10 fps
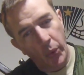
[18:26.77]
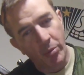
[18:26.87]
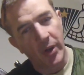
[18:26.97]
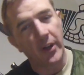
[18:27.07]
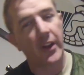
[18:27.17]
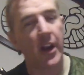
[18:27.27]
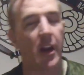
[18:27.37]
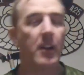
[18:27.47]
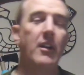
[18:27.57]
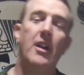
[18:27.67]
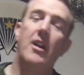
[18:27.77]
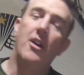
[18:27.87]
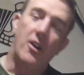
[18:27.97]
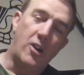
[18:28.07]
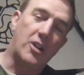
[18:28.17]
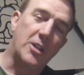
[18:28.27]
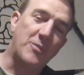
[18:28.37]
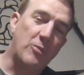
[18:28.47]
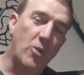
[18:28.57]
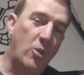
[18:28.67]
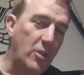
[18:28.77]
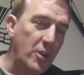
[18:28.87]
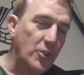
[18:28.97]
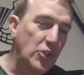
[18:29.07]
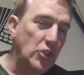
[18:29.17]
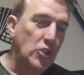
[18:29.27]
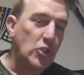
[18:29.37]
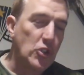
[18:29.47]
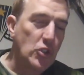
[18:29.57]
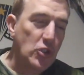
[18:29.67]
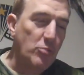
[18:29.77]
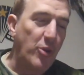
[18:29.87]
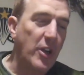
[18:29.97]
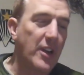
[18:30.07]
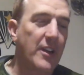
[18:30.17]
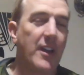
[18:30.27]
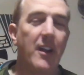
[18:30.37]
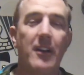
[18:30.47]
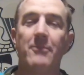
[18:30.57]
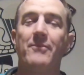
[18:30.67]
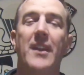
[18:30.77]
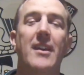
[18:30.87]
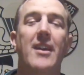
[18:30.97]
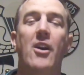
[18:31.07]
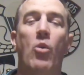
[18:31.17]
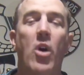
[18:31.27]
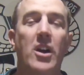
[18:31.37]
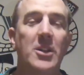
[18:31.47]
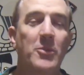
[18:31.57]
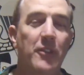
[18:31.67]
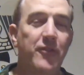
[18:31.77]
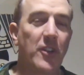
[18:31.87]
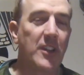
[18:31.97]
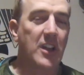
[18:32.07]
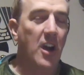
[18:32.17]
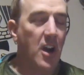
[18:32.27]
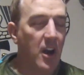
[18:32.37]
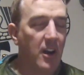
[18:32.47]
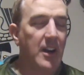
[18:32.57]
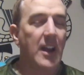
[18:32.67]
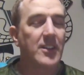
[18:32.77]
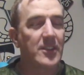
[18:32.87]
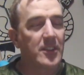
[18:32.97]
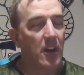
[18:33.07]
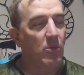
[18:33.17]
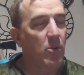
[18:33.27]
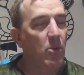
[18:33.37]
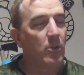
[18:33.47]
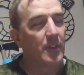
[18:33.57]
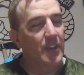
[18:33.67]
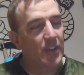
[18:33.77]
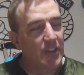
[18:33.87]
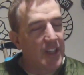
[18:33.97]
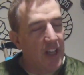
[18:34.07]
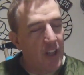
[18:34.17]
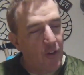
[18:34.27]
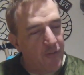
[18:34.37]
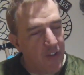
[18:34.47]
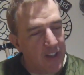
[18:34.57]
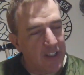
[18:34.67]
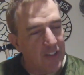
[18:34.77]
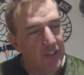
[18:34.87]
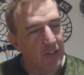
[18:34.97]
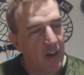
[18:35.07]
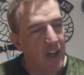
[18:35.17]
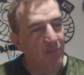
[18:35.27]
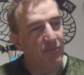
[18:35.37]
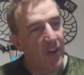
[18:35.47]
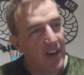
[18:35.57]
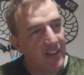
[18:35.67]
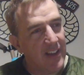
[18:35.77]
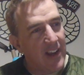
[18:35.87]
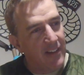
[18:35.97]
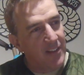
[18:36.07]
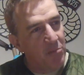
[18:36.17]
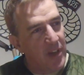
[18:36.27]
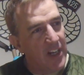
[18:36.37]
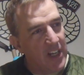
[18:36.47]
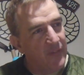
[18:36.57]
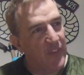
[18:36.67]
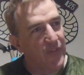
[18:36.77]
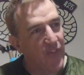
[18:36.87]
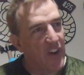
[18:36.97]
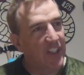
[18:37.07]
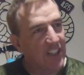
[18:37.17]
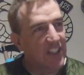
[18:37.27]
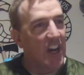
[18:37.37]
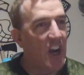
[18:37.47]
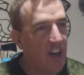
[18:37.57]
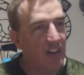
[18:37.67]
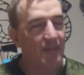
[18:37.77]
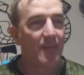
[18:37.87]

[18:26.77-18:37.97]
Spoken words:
Put it in there, hook up the roller, put it in there, walk up to the front of the car, and I just start rolling this yellow fucking stripe right down the middle of his fucking car.